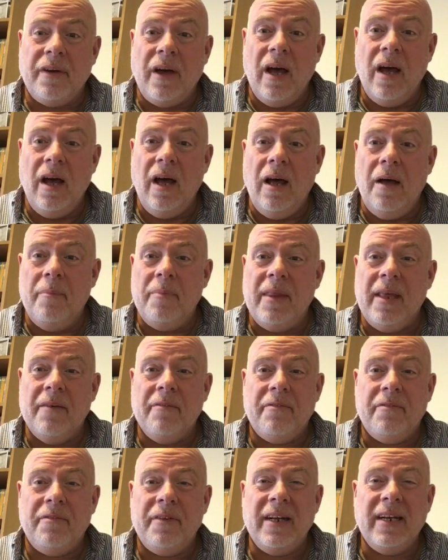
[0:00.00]
the
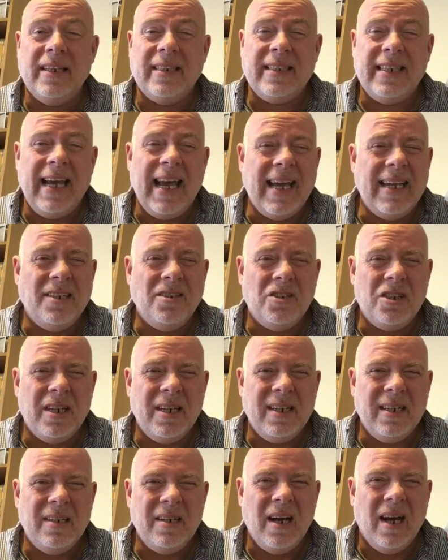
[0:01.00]
Affinity
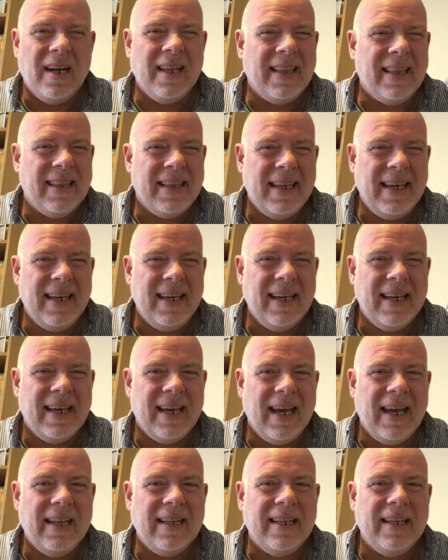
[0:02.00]
Engine, I
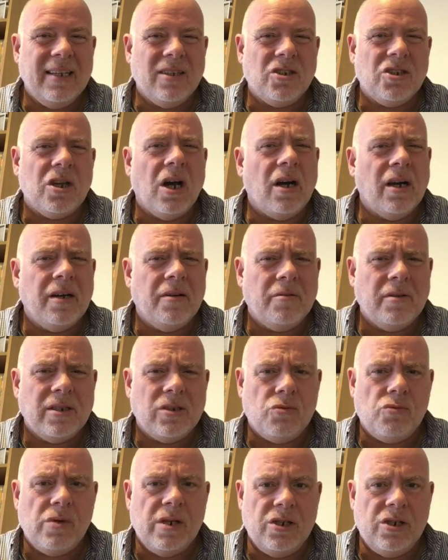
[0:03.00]
think, and the Osiris